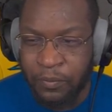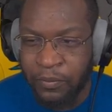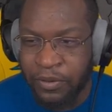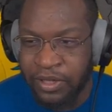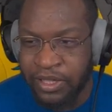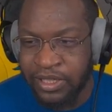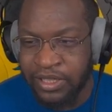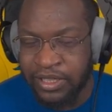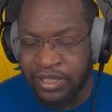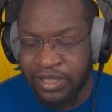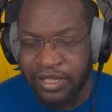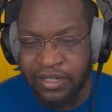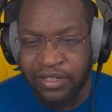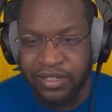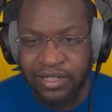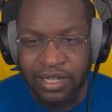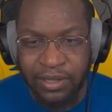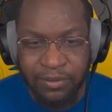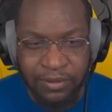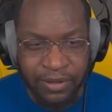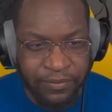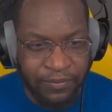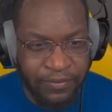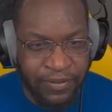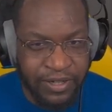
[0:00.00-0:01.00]
When their
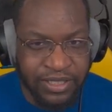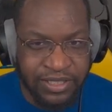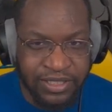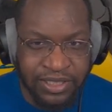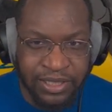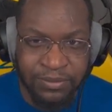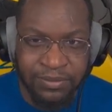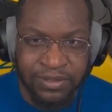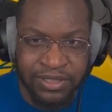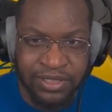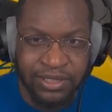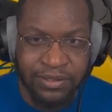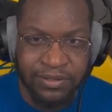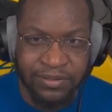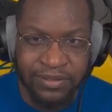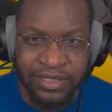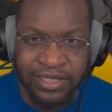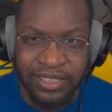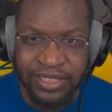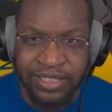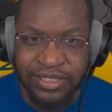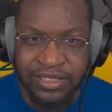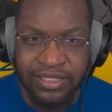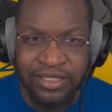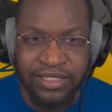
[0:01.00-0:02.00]
combat phase comes into
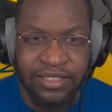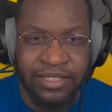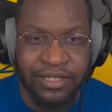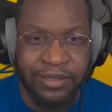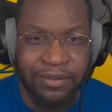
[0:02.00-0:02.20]
play,